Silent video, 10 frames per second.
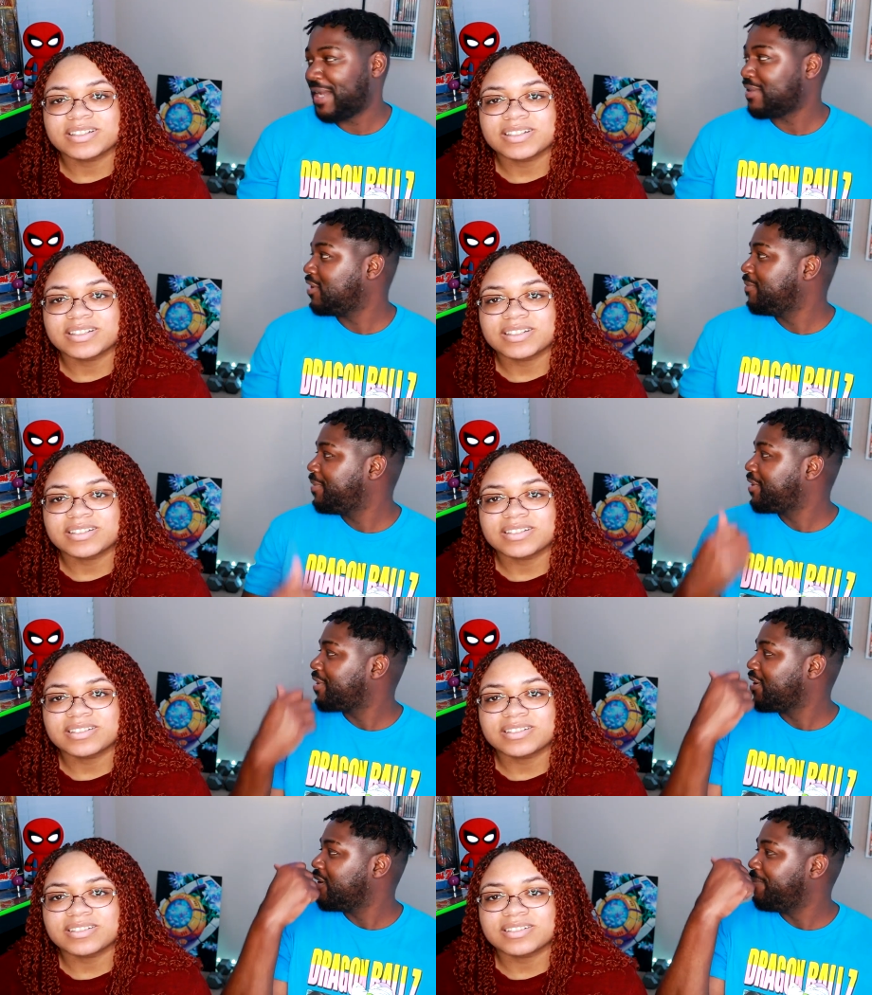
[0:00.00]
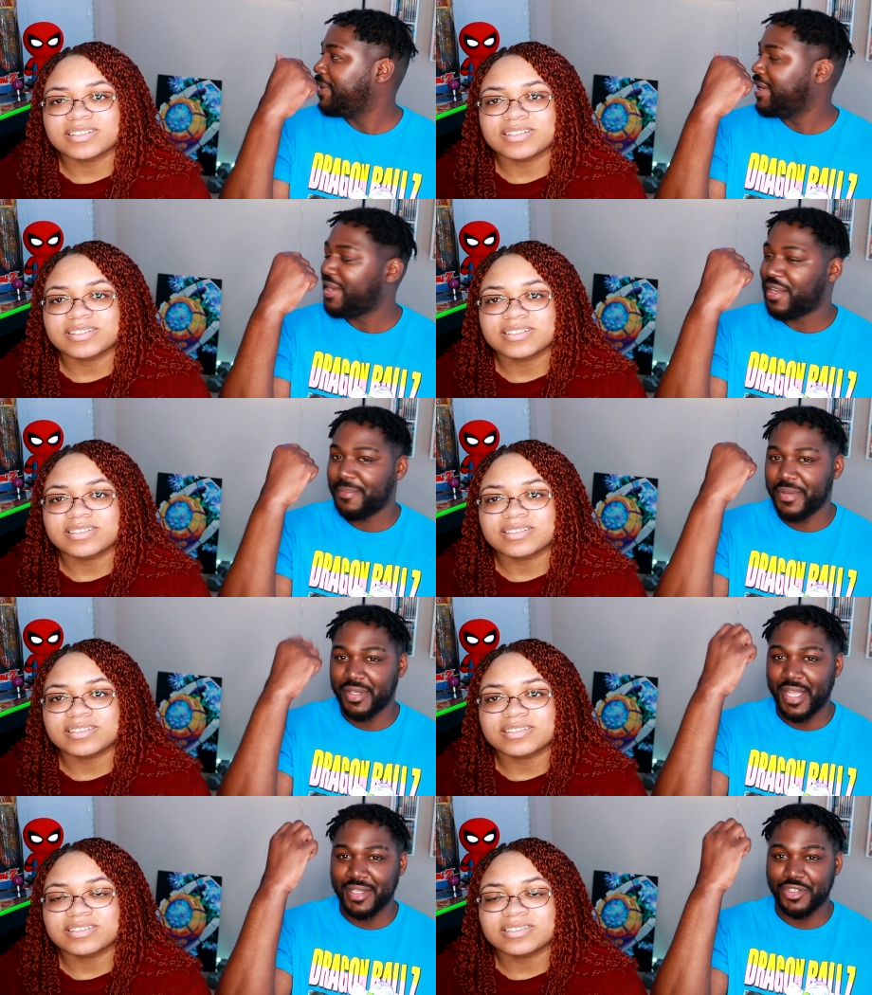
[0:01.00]
Speaker 1: about Lupin the Third being up in
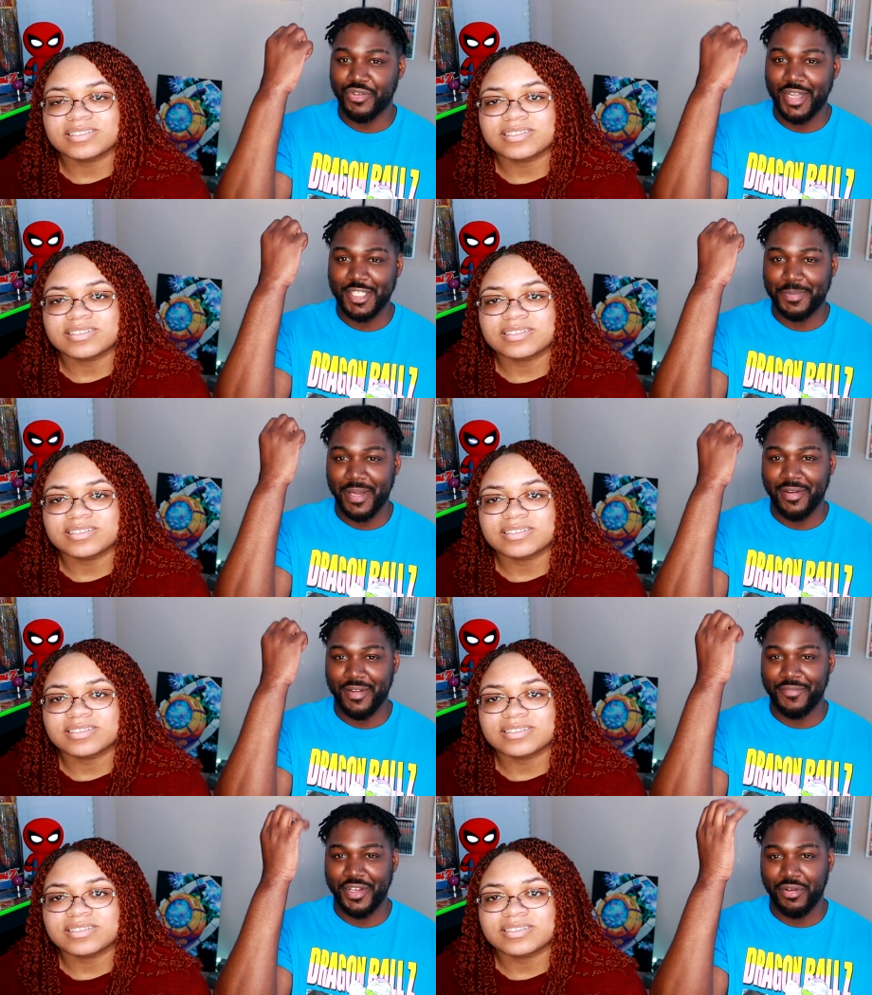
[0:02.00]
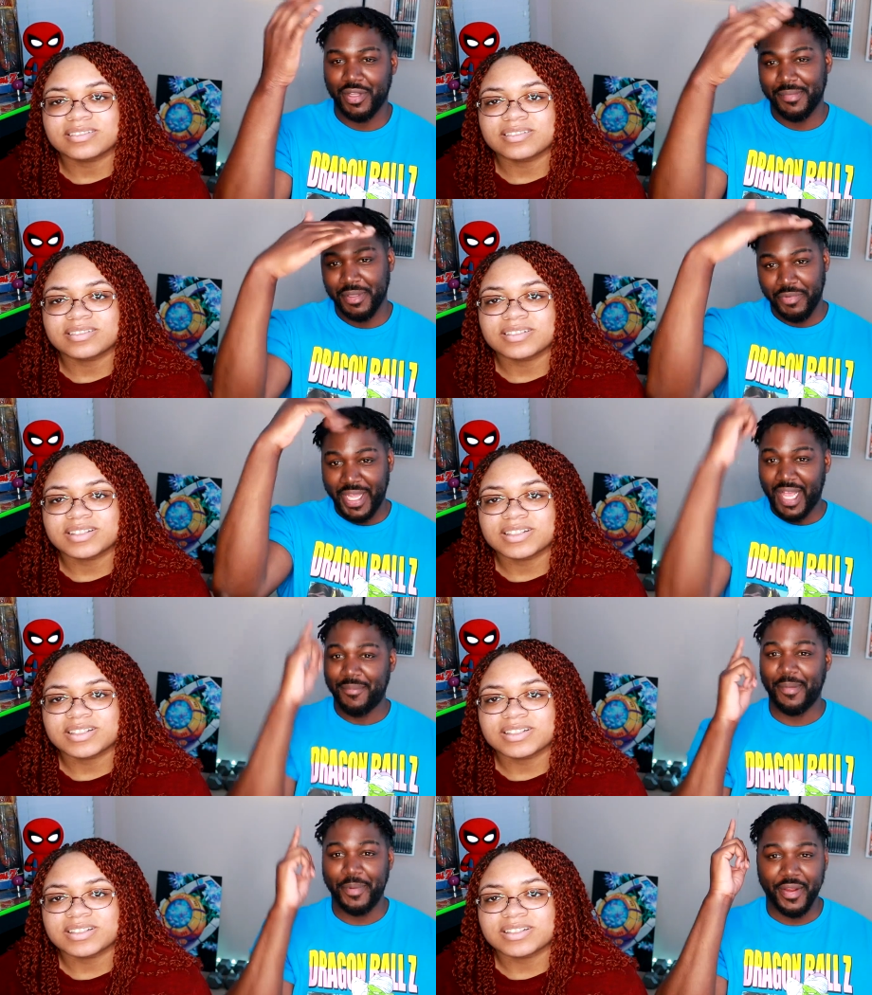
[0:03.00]
like the transparent video clip that we have
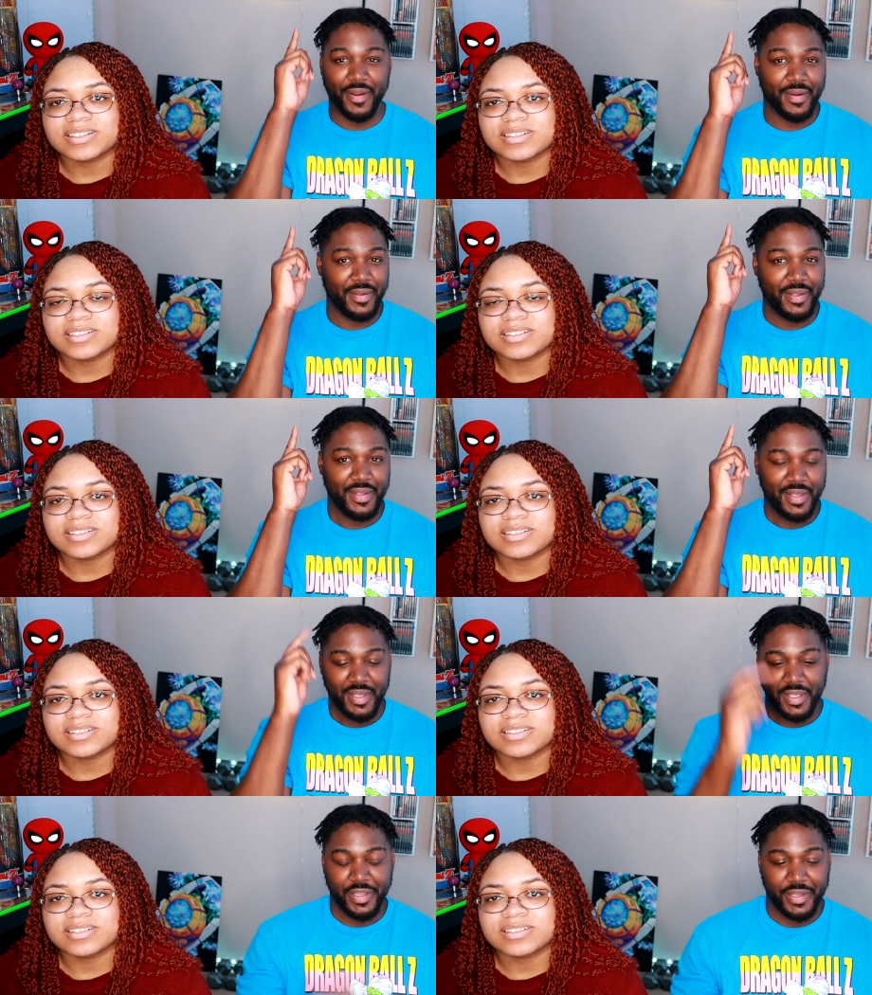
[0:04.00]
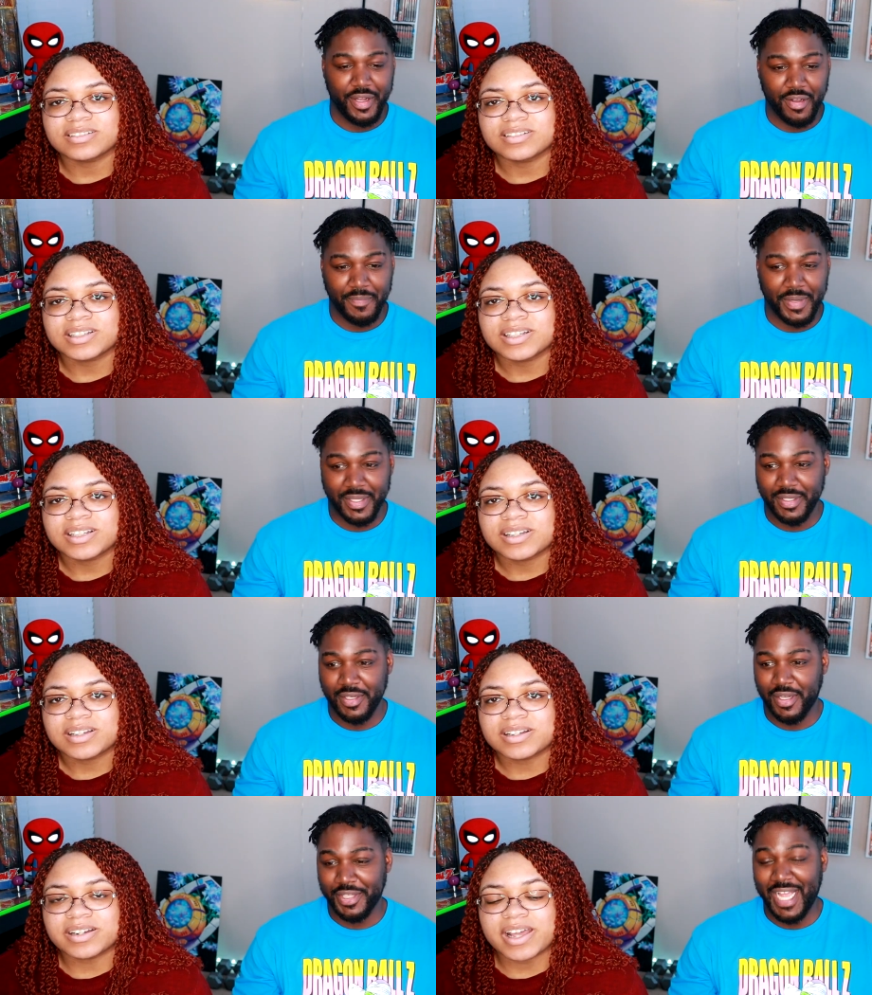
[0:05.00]
up here. You know, but you
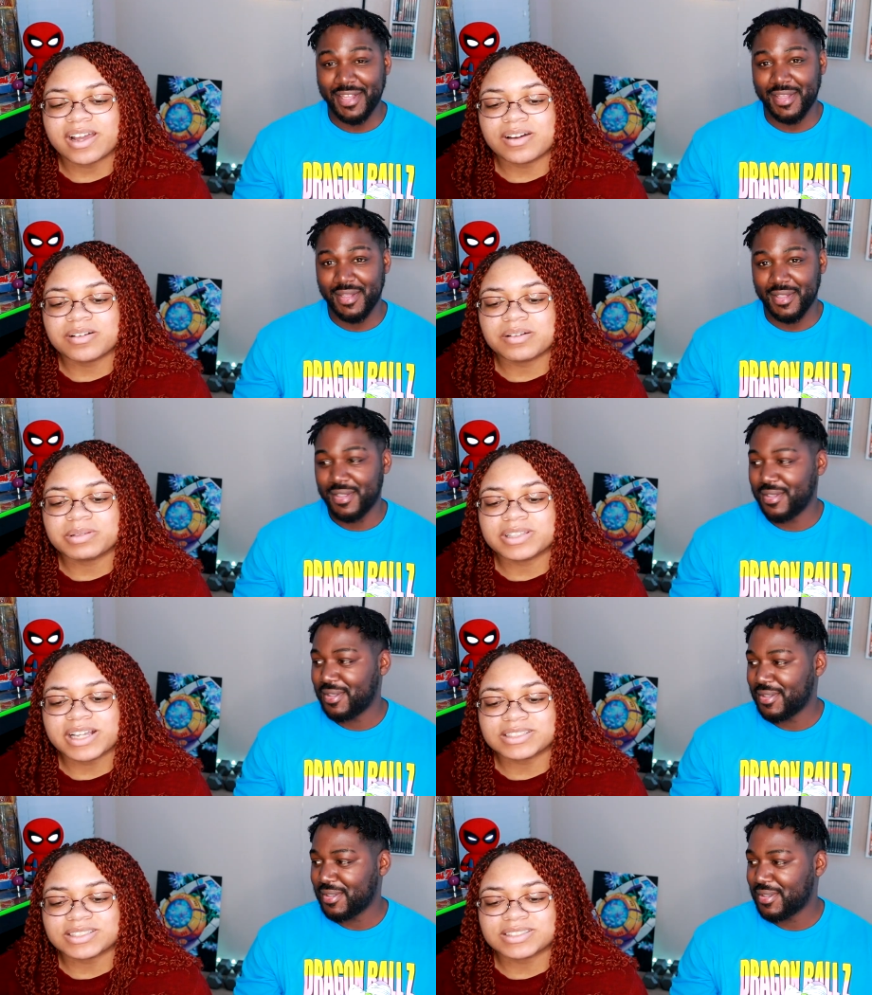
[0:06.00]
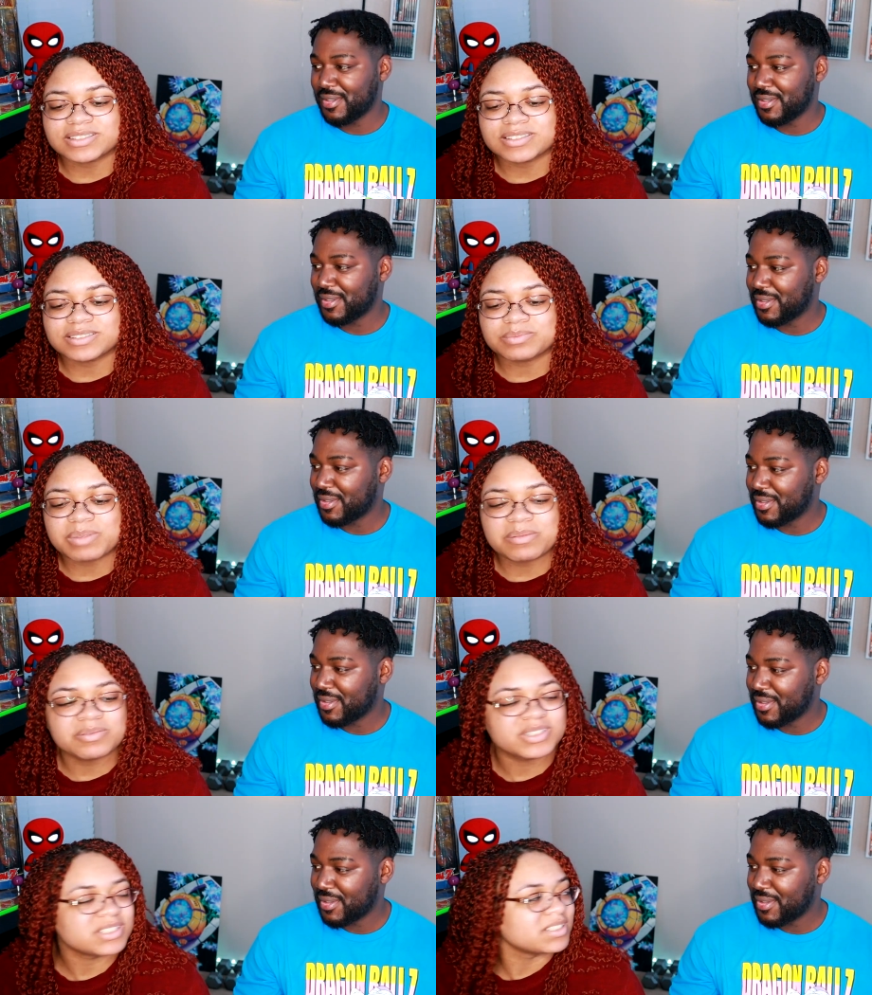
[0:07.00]
Speaker 2: know that. Now, but that's. Maybe
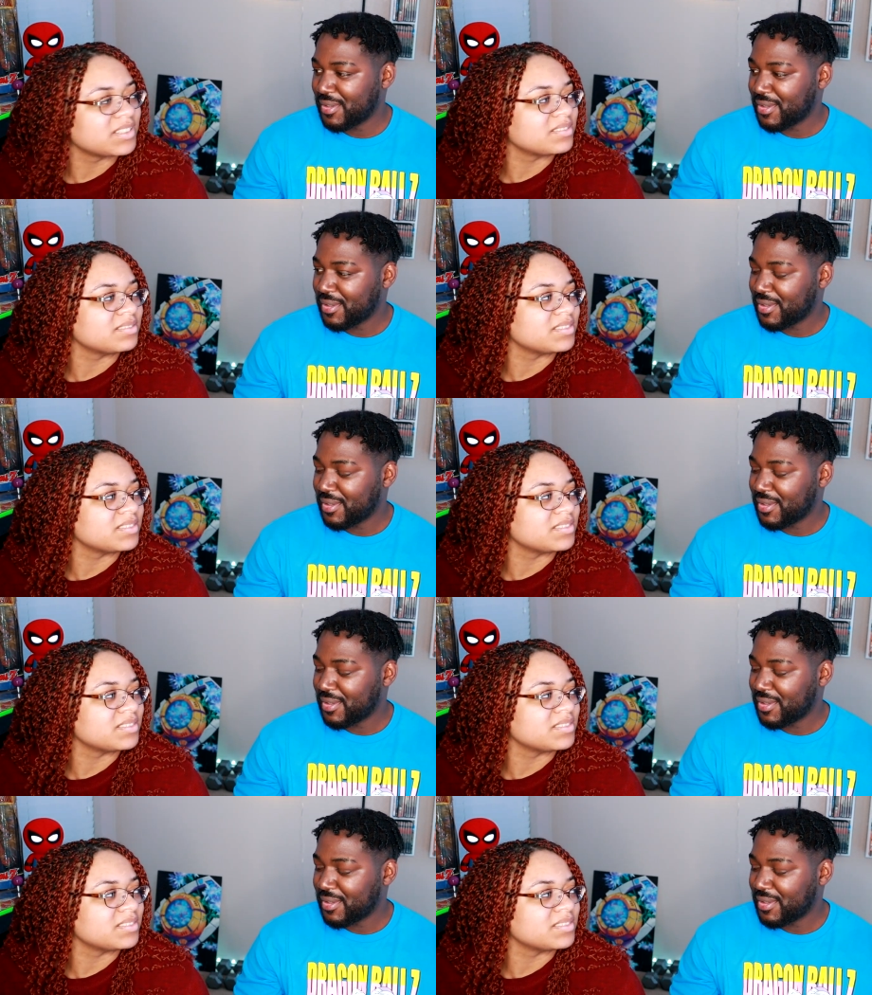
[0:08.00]
we should let.